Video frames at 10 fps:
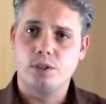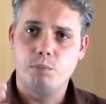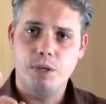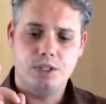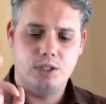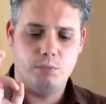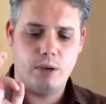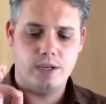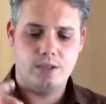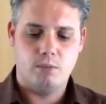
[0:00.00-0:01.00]
It's pitch,
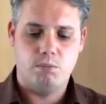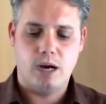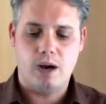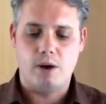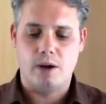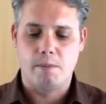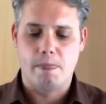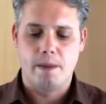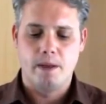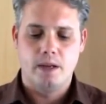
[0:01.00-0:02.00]
pace and power.
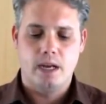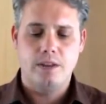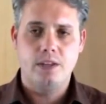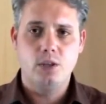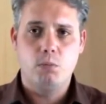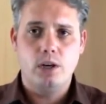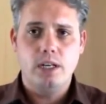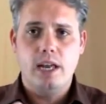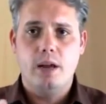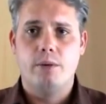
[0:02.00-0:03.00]
And then your
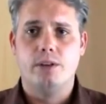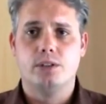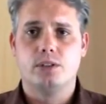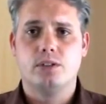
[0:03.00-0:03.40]
body language.